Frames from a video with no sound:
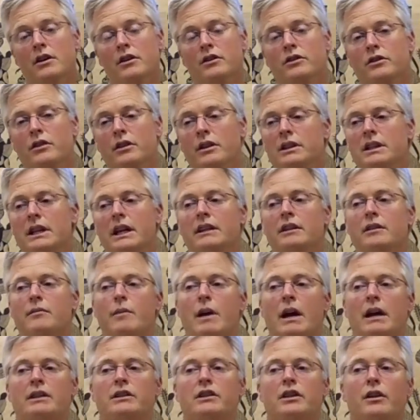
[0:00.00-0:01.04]
So you take the
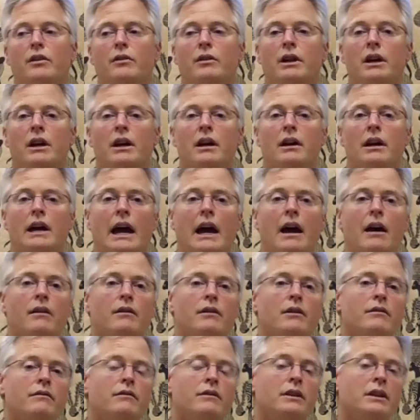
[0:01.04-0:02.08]
bacteria
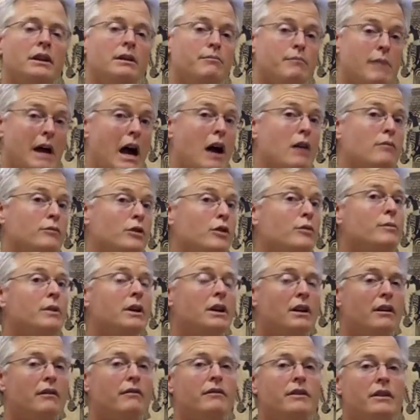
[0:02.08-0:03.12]
out of the bowel
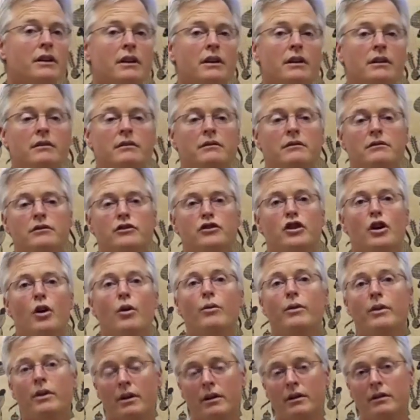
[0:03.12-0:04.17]
movement of the
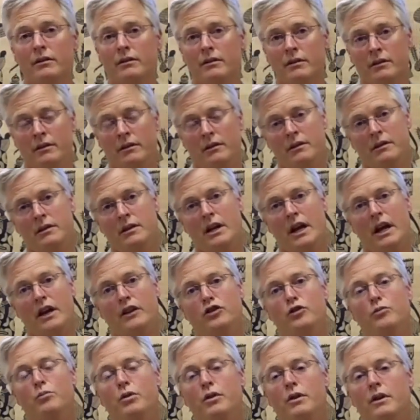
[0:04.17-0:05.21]
donor and
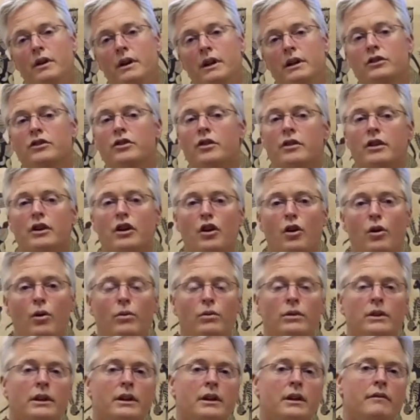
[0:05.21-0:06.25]
you put it into the
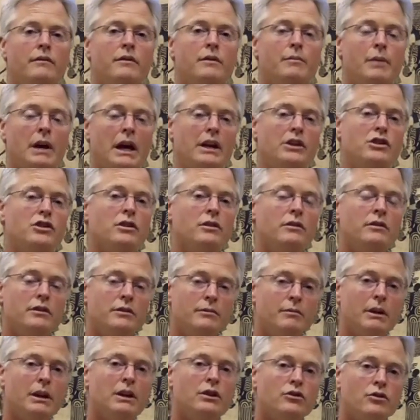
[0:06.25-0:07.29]
colon of the patient who's
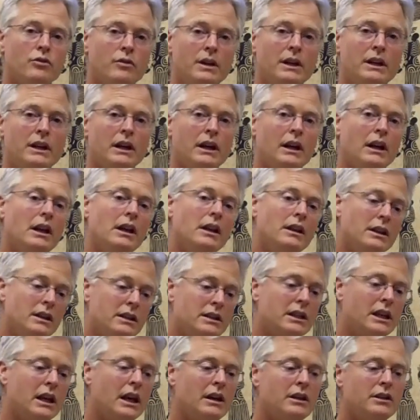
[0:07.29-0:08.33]
being treated. And in
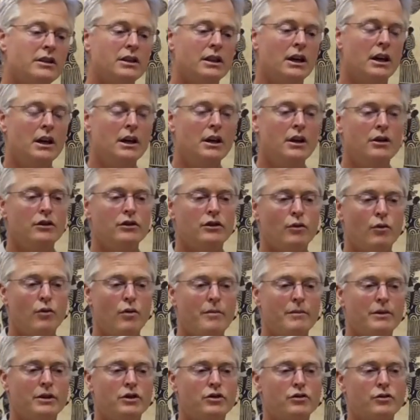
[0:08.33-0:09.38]
this case, the
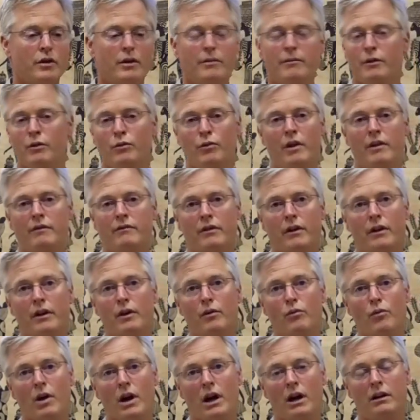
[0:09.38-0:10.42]
woman's treatment went very
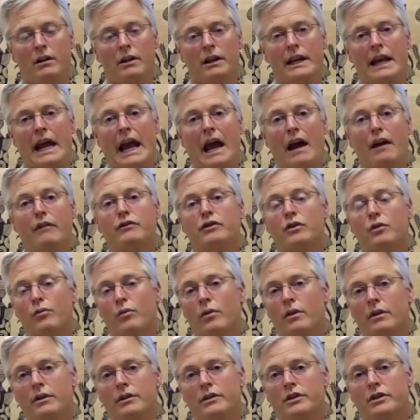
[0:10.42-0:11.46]
well, and
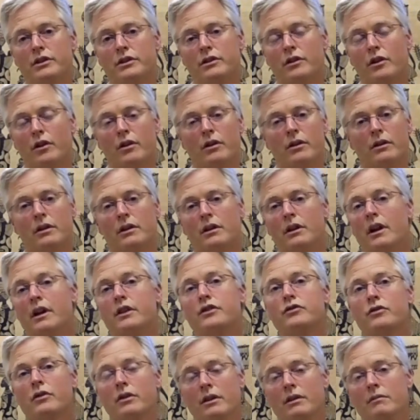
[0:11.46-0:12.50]
afterwards her
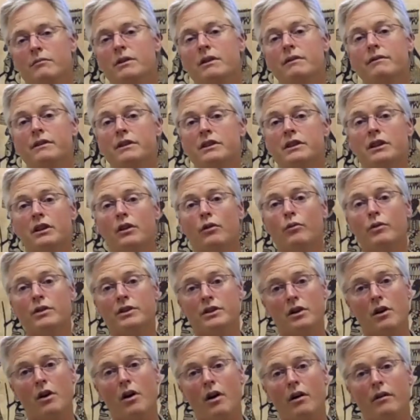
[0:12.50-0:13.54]
Clostridium difficile
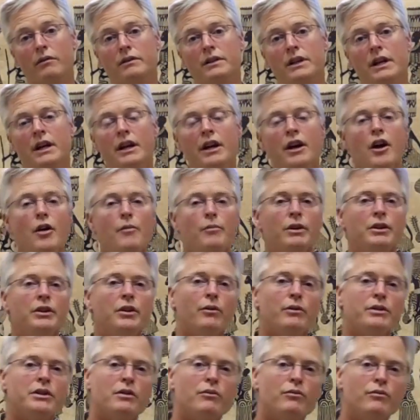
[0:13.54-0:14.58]
resolved. But there
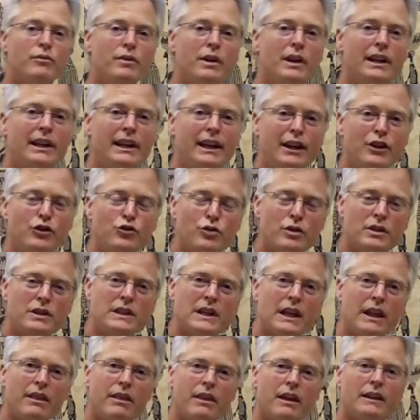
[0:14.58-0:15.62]
was a really
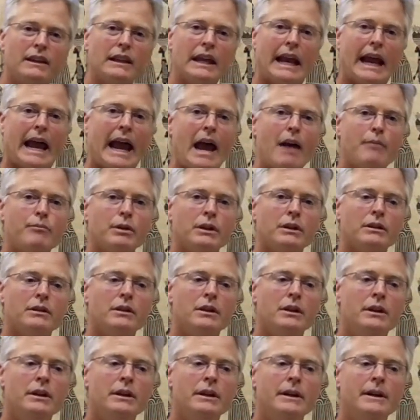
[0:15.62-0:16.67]
interesting thing that happened.
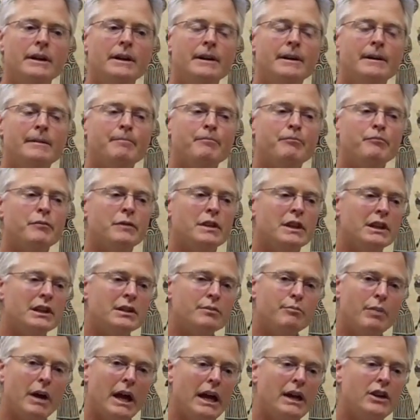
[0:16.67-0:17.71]

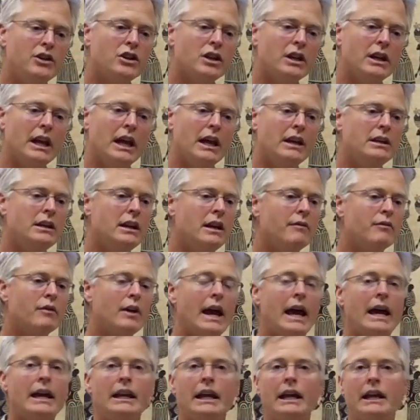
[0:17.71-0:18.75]
This patient had never
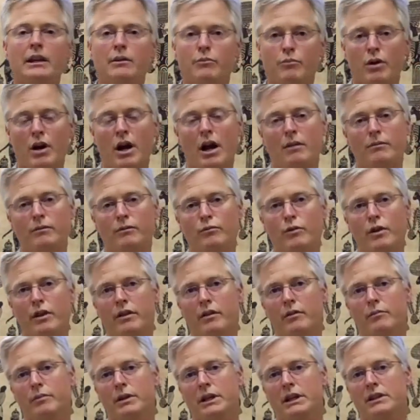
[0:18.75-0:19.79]
had any problem with
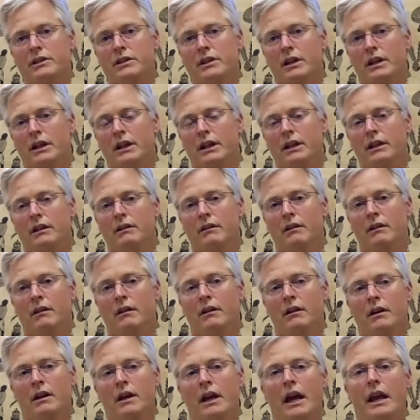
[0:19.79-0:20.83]
obesity.
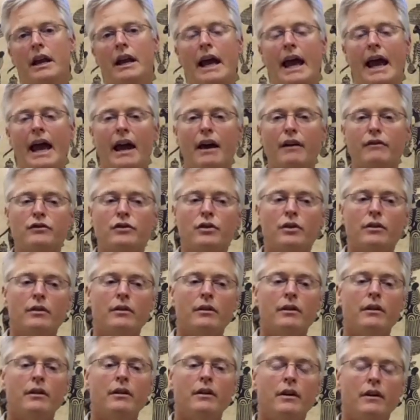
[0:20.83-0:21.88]
And
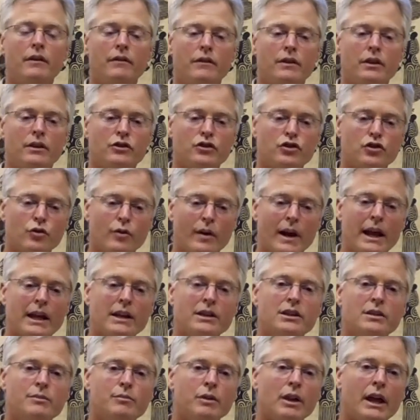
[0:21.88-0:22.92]
after the
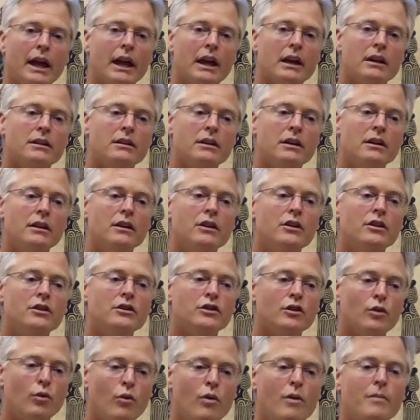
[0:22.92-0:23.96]
transplant,
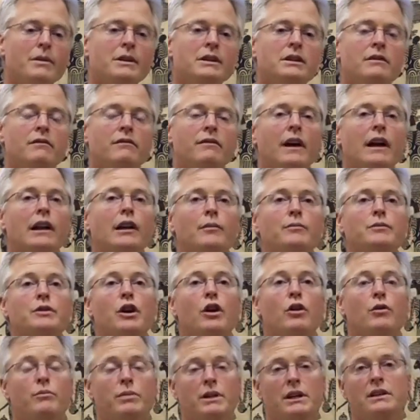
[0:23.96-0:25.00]
the woman developed
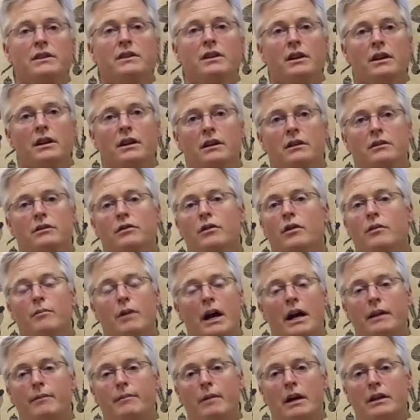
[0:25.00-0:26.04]
obesity to a
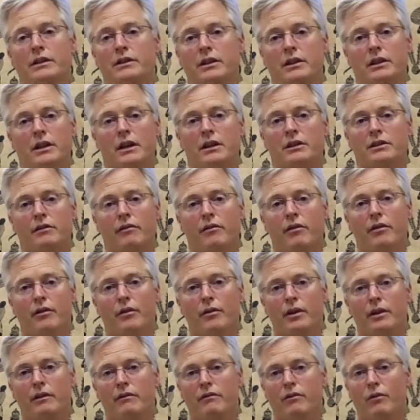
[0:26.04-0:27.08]
body mass index of
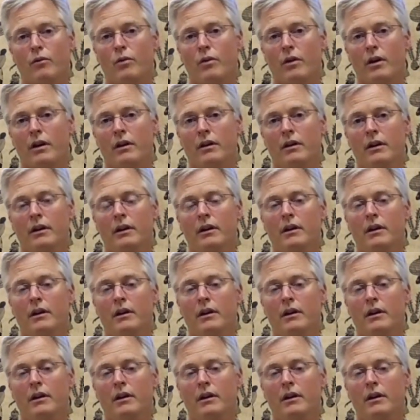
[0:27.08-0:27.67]
34.